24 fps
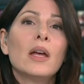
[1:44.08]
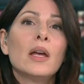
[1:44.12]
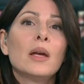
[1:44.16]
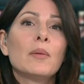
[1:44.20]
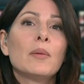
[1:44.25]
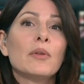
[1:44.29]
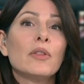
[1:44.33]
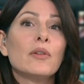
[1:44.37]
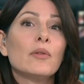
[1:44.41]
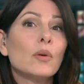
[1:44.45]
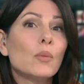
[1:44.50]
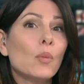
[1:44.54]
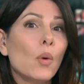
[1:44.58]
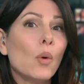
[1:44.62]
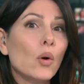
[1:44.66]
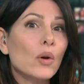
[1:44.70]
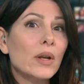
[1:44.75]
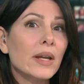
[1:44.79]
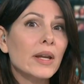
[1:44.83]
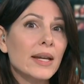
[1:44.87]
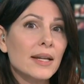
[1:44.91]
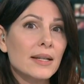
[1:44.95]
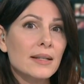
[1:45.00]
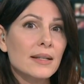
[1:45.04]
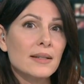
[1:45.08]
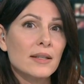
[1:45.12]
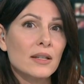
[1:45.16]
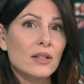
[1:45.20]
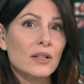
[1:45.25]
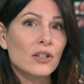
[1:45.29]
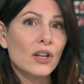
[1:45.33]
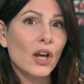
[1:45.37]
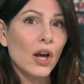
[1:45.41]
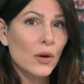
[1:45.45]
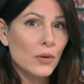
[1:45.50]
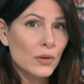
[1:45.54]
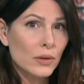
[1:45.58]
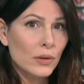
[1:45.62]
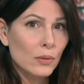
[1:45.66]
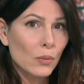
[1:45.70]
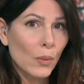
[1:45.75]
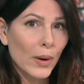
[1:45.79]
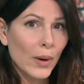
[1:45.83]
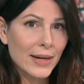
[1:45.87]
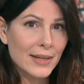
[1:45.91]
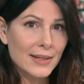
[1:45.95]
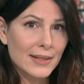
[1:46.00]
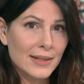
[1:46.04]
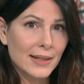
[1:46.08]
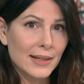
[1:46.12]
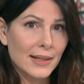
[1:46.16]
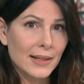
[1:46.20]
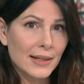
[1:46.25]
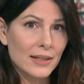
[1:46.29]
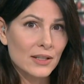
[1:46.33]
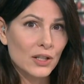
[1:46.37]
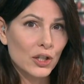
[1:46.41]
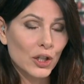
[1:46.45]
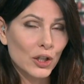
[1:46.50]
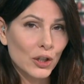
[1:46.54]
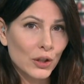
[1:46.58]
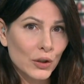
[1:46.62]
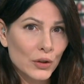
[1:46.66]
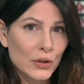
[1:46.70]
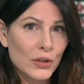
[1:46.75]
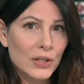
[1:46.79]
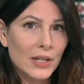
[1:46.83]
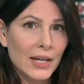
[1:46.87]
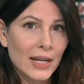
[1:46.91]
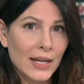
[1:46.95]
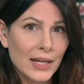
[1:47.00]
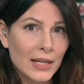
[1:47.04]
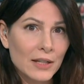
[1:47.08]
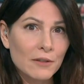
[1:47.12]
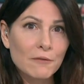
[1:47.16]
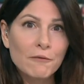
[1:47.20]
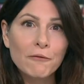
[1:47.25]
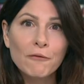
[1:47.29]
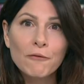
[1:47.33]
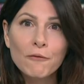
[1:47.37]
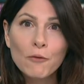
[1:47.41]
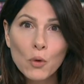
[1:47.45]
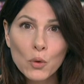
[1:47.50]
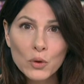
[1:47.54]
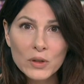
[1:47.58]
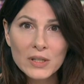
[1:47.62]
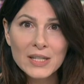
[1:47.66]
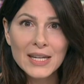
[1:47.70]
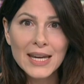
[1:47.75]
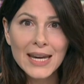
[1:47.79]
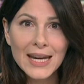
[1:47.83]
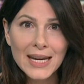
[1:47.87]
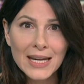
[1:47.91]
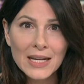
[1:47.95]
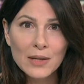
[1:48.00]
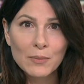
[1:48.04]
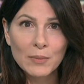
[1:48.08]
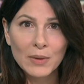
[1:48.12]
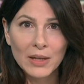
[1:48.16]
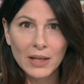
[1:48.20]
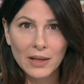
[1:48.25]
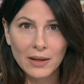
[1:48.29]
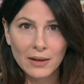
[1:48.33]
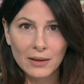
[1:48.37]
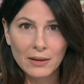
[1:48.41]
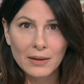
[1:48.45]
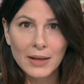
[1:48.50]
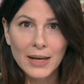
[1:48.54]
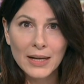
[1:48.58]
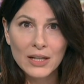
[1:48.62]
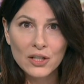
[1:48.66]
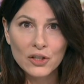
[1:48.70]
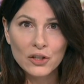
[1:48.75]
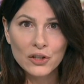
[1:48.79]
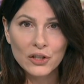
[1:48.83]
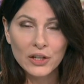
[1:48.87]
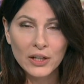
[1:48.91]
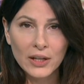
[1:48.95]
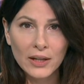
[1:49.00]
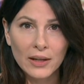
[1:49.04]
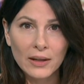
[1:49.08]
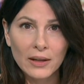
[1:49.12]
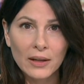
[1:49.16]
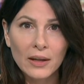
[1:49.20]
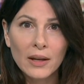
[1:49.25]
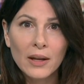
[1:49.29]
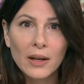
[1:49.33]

but there are warnings the total waiting list could hit 14 million next year.